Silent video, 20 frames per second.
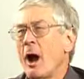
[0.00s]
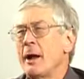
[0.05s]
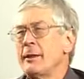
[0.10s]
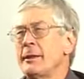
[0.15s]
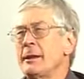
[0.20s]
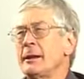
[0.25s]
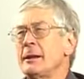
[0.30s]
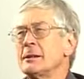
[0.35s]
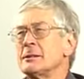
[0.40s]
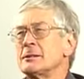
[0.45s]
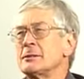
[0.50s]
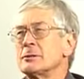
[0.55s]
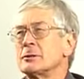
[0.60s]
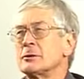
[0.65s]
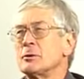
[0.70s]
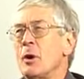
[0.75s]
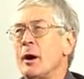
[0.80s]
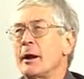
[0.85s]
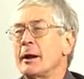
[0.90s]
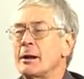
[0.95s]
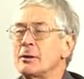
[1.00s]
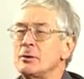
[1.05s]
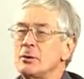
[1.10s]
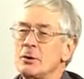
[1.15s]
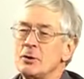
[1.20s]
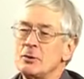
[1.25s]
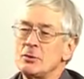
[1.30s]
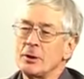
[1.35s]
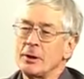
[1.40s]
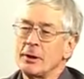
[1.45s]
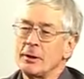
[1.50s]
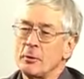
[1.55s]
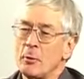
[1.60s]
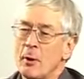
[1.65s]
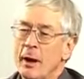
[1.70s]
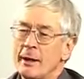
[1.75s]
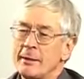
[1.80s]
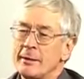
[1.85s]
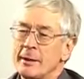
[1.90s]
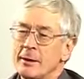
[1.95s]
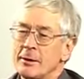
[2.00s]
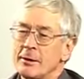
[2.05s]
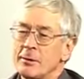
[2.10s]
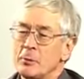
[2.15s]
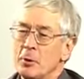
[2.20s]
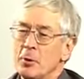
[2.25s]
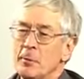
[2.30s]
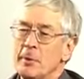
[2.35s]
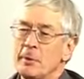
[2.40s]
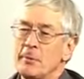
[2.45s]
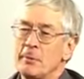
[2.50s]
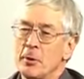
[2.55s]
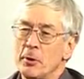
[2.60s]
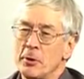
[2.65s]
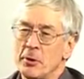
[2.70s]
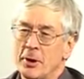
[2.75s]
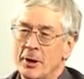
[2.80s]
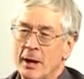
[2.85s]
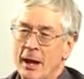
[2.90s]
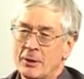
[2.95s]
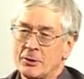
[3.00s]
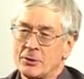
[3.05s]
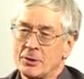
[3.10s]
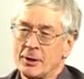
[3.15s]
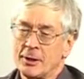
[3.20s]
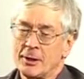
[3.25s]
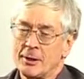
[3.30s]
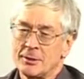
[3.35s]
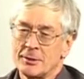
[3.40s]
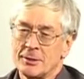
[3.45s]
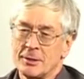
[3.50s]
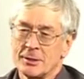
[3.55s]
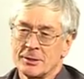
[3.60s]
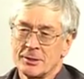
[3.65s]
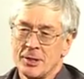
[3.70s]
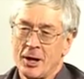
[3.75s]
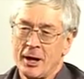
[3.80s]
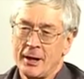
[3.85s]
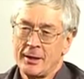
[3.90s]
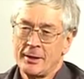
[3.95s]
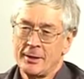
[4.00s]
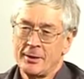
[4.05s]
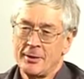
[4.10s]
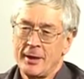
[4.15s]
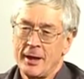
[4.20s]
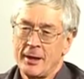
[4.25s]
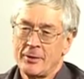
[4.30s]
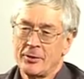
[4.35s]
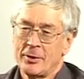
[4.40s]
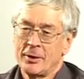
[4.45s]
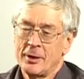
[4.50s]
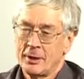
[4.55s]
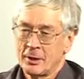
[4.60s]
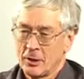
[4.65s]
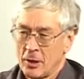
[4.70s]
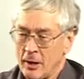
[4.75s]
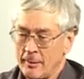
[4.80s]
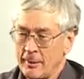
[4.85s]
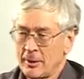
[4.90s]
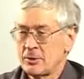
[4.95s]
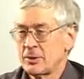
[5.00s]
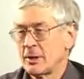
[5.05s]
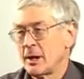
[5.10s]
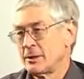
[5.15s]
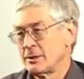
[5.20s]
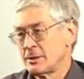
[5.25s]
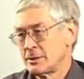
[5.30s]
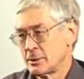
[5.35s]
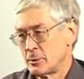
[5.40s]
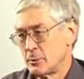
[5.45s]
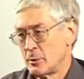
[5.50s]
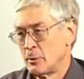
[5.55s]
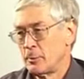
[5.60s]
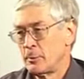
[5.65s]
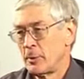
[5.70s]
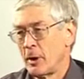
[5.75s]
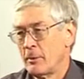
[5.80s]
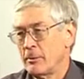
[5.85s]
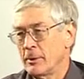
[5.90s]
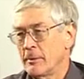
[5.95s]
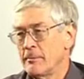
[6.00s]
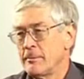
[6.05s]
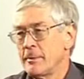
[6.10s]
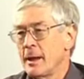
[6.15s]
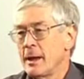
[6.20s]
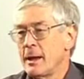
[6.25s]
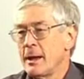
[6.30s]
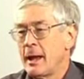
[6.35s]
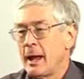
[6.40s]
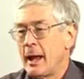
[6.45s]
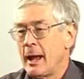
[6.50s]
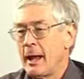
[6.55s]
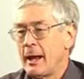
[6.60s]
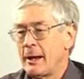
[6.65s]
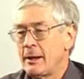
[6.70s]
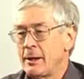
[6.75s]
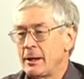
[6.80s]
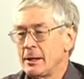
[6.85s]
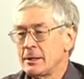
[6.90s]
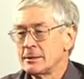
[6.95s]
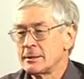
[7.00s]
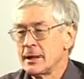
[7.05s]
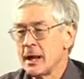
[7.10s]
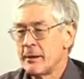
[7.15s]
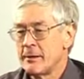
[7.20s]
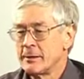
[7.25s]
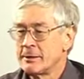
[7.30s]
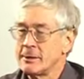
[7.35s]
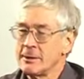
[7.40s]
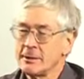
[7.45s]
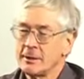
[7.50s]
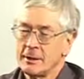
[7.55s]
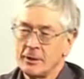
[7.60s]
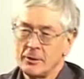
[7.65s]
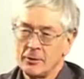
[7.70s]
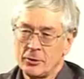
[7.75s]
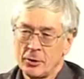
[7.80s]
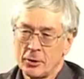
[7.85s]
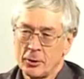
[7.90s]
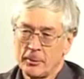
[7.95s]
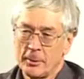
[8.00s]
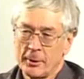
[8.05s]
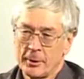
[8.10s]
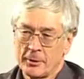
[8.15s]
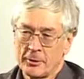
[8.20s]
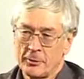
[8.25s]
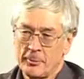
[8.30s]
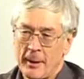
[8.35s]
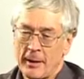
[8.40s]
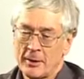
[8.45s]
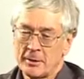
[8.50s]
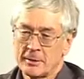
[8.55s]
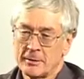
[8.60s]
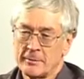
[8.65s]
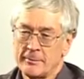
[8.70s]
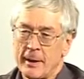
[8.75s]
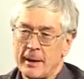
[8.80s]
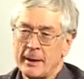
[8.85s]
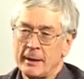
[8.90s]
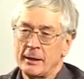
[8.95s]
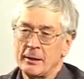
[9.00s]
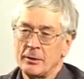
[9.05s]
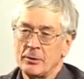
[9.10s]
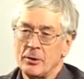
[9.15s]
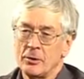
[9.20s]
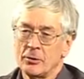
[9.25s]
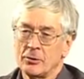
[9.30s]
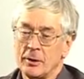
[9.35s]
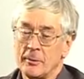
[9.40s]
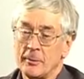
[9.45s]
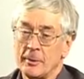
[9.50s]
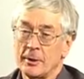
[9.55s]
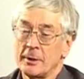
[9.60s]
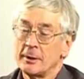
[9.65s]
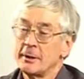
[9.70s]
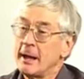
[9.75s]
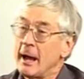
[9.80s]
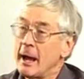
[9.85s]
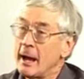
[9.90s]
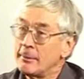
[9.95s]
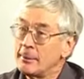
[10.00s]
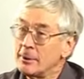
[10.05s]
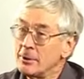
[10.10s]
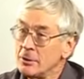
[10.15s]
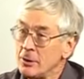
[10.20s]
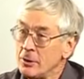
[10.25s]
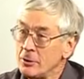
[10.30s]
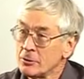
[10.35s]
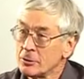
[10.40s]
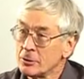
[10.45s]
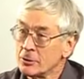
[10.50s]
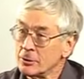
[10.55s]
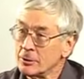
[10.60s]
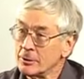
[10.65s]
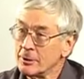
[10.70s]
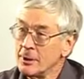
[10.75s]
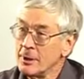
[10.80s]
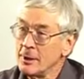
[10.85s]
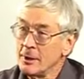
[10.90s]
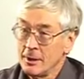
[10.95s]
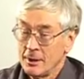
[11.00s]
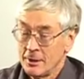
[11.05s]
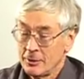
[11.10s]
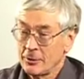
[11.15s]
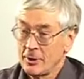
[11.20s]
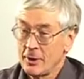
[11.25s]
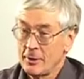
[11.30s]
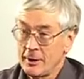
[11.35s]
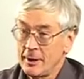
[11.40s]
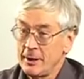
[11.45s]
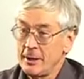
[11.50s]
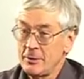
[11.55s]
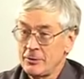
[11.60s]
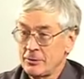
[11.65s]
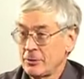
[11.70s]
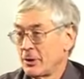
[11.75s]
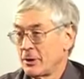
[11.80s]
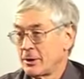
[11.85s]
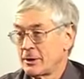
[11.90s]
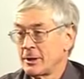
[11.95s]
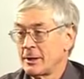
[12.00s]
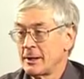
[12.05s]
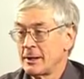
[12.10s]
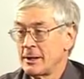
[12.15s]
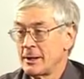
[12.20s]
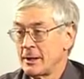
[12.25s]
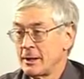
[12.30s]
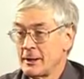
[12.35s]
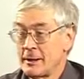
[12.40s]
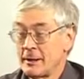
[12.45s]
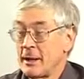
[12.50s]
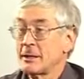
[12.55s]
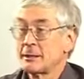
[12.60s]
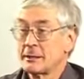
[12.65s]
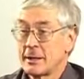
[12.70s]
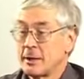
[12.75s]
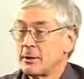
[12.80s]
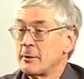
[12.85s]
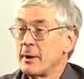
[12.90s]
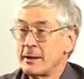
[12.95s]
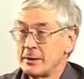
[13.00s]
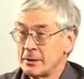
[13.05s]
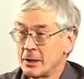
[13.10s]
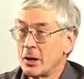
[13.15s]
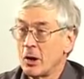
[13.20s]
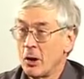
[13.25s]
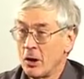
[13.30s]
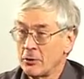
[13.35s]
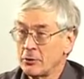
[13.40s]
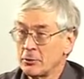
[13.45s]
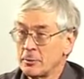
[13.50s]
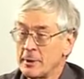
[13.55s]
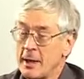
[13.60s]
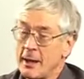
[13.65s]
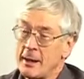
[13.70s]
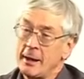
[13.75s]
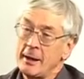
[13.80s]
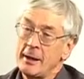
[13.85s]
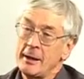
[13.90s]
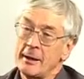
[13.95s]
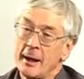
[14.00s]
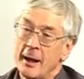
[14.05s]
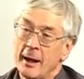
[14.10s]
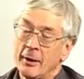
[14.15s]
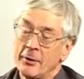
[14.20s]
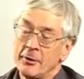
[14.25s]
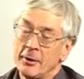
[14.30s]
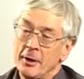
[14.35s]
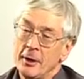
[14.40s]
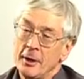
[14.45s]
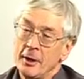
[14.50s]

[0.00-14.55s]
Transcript: I think it's quite unusual in the way that Rupert Murdoch actually has decided that climate change is a real problem, and he's going to the considerable expense of making News Limited carbon neutral. So he's certainly, and that's going to add to costs without any doubt,